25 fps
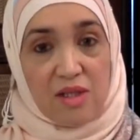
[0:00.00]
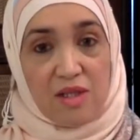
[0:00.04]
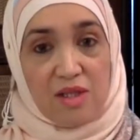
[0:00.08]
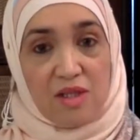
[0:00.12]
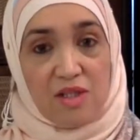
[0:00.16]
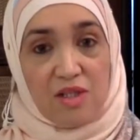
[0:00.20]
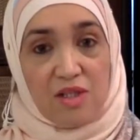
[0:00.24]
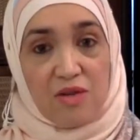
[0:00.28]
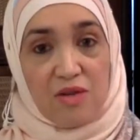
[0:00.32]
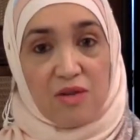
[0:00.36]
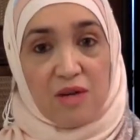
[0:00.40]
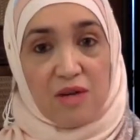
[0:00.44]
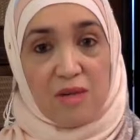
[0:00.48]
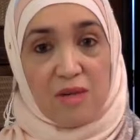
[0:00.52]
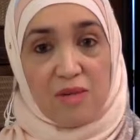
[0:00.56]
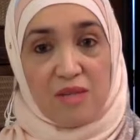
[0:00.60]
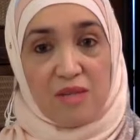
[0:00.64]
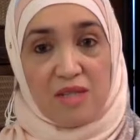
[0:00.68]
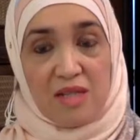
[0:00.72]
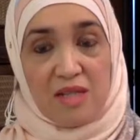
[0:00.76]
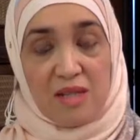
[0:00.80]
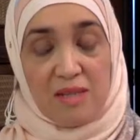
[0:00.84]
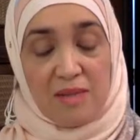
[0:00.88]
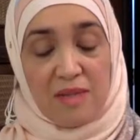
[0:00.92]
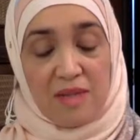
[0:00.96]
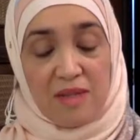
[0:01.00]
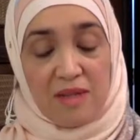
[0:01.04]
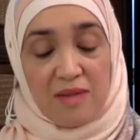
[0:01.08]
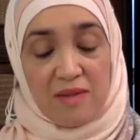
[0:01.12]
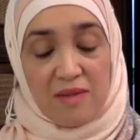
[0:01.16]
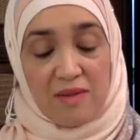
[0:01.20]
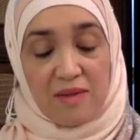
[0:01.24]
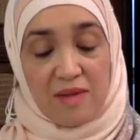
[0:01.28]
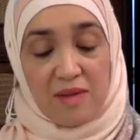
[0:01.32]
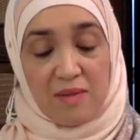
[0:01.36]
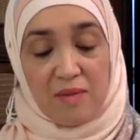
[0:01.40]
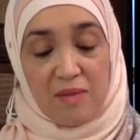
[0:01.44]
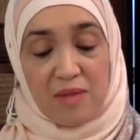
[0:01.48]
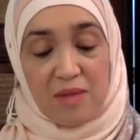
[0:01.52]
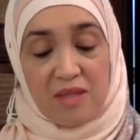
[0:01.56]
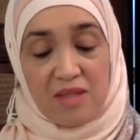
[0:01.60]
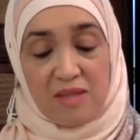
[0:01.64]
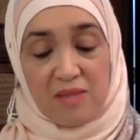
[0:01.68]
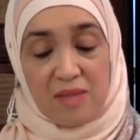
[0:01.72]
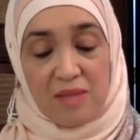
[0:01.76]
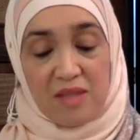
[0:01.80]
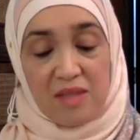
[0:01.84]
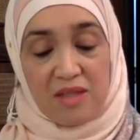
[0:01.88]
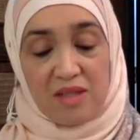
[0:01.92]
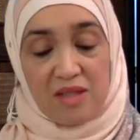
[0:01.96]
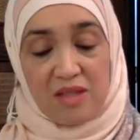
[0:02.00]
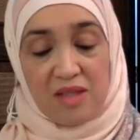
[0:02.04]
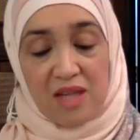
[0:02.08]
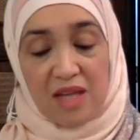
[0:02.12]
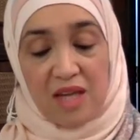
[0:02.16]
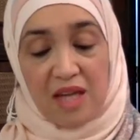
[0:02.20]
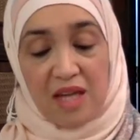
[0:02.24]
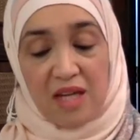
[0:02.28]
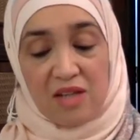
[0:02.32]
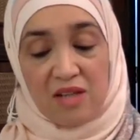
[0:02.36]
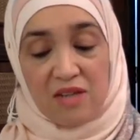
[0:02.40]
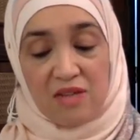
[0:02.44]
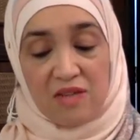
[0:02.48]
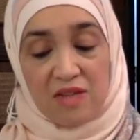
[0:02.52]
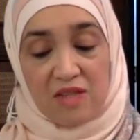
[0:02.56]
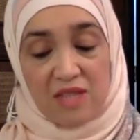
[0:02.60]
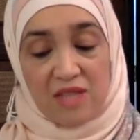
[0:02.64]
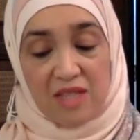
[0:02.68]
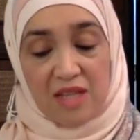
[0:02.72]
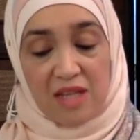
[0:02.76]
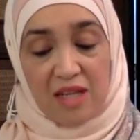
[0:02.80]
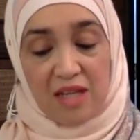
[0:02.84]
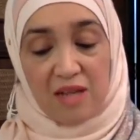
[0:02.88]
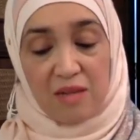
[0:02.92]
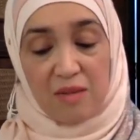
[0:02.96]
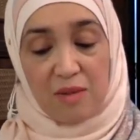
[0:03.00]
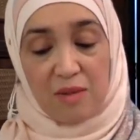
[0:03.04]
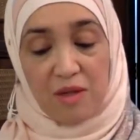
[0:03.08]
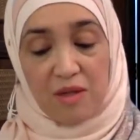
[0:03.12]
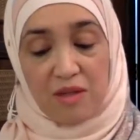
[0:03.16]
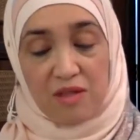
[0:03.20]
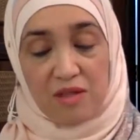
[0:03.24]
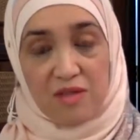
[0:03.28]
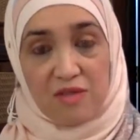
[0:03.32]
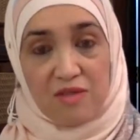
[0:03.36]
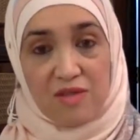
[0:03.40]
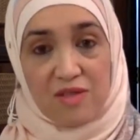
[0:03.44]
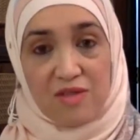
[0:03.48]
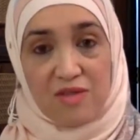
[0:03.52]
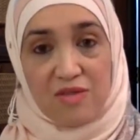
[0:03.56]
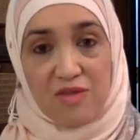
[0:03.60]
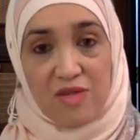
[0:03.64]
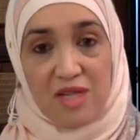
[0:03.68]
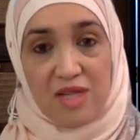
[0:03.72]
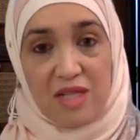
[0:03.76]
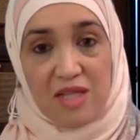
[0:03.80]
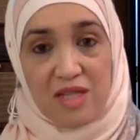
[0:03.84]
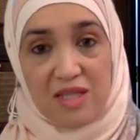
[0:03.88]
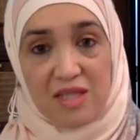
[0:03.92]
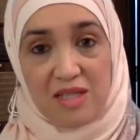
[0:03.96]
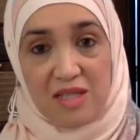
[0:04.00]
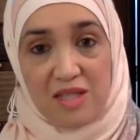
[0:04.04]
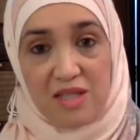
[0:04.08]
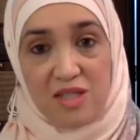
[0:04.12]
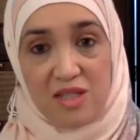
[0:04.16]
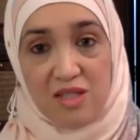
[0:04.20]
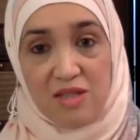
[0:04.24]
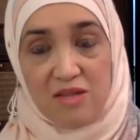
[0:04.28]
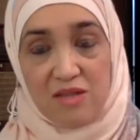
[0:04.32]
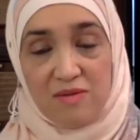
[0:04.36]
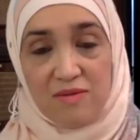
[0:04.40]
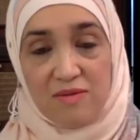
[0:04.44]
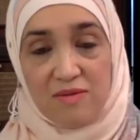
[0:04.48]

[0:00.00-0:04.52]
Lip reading: Shukran, Muslima. That brings me to the end of the second part of this reading session.